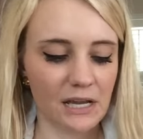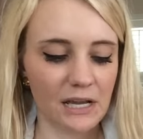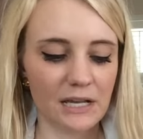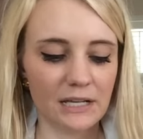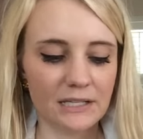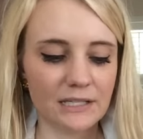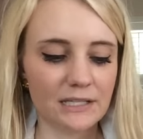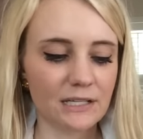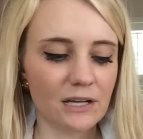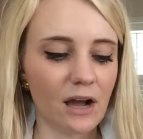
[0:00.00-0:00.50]

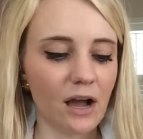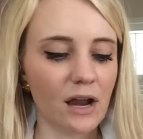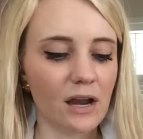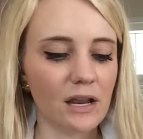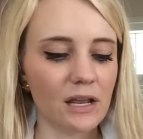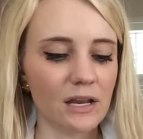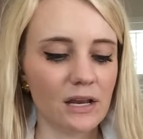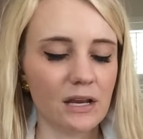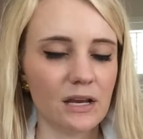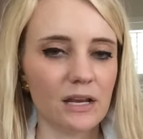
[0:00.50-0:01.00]
It's not
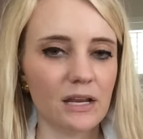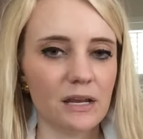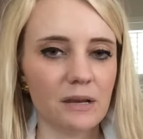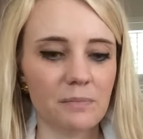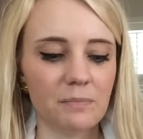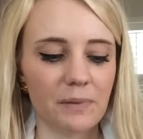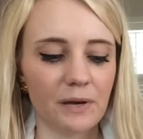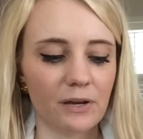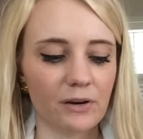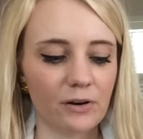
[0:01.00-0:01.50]
any
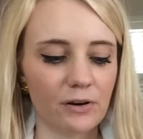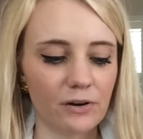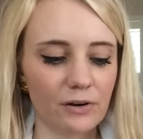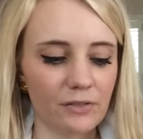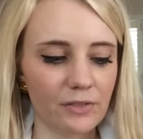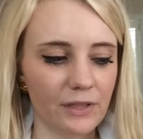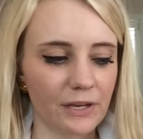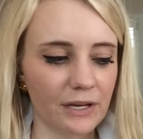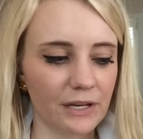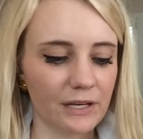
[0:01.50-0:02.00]
better
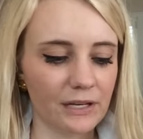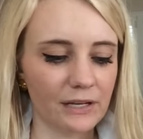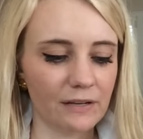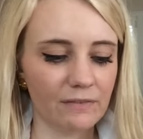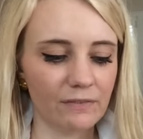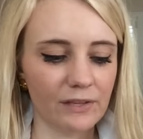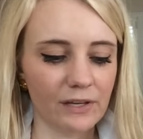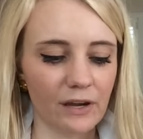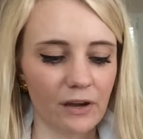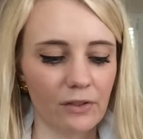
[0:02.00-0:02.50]
than any
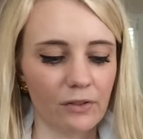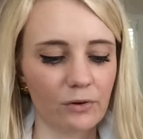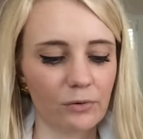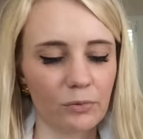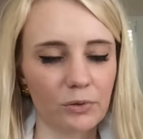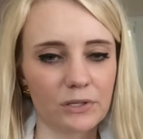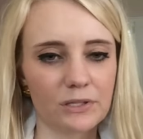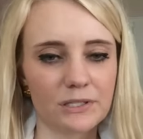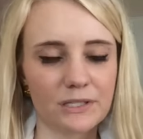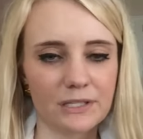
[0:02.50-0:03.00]
of the other
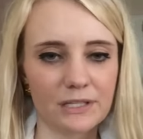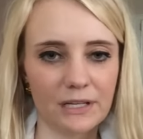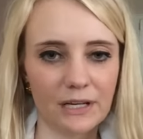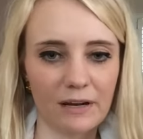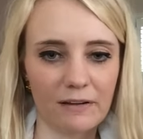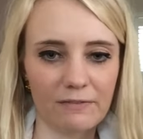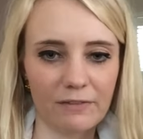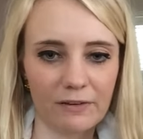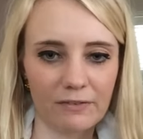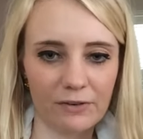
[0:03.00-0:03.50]
ones that
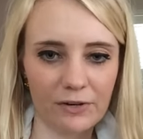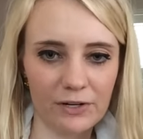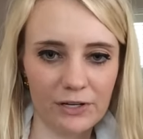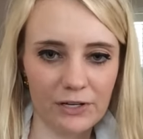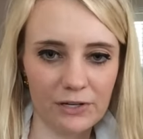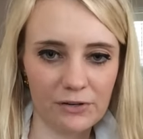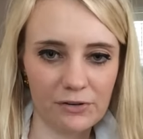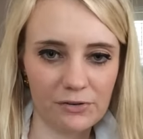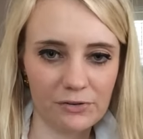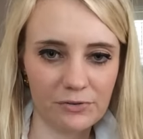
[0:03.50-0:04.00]
I've ever
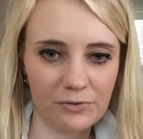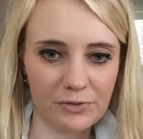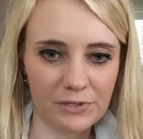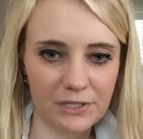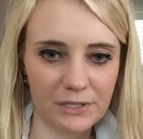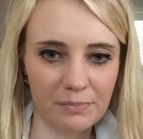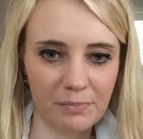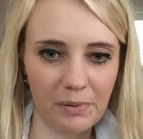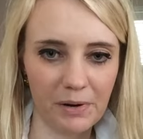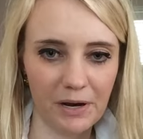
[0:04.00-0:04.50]

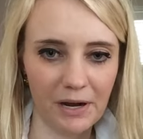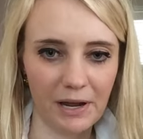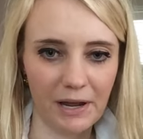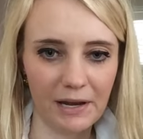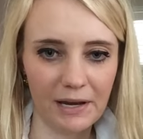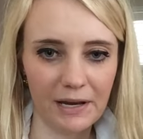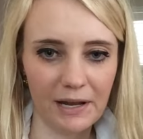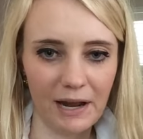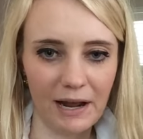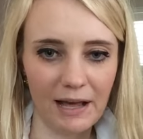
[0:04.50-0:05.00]
used,
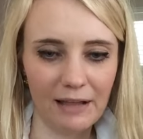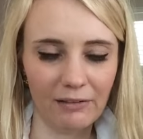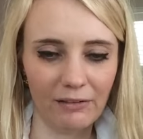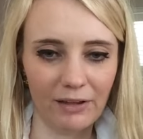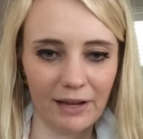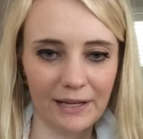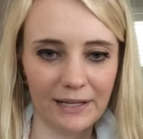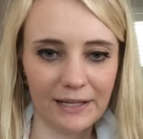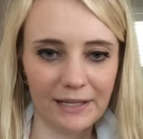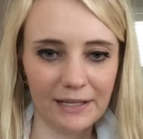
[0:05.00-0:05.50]
but I
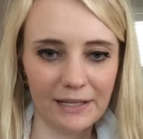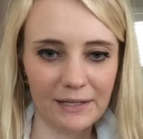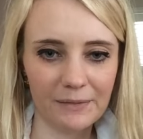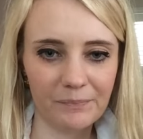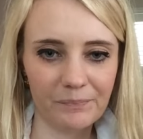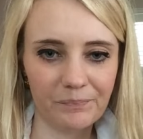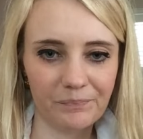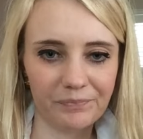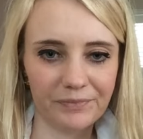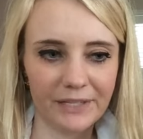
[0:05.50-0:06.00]
like it,
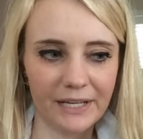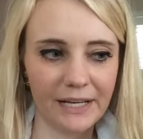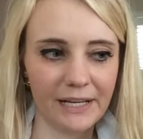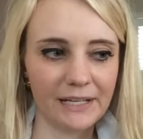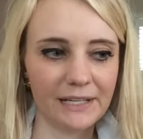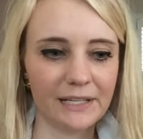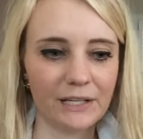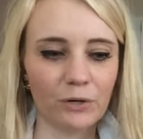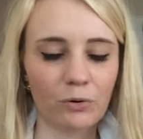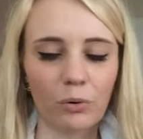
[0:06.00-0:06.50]

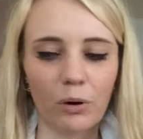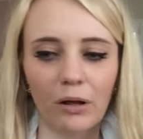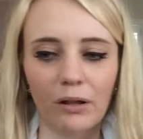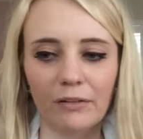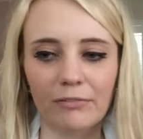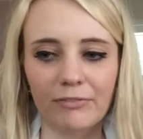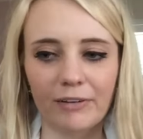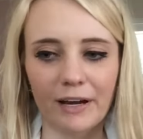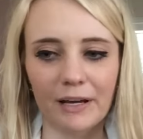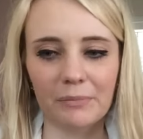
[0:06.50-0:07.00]
and it
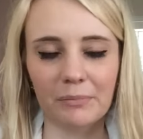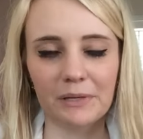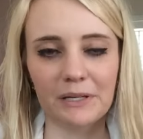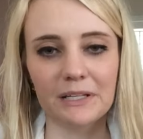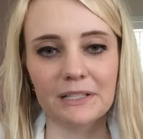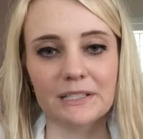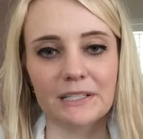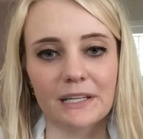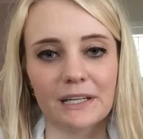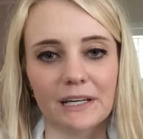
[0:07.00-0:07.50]
qualified
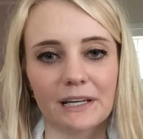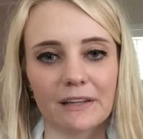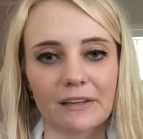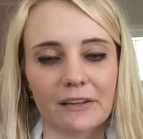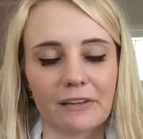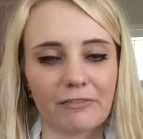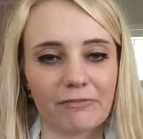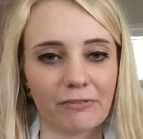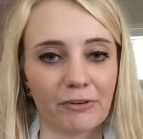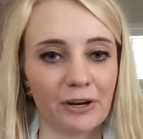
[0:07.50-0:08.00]
me to
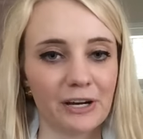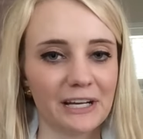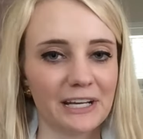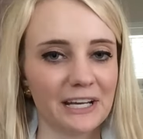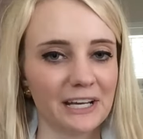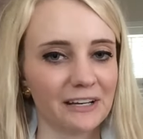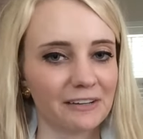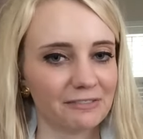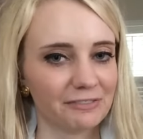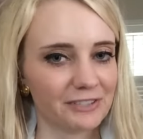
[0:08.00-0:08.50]
get the free
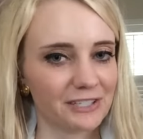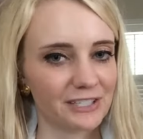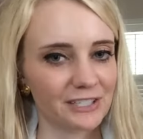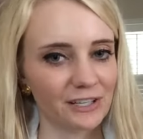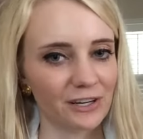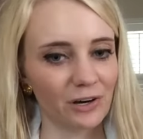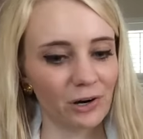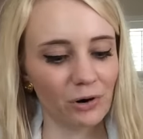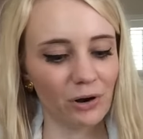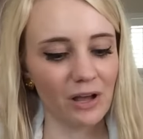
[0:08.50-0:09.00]
gift,
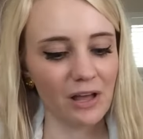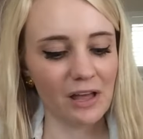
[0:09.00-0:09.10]
so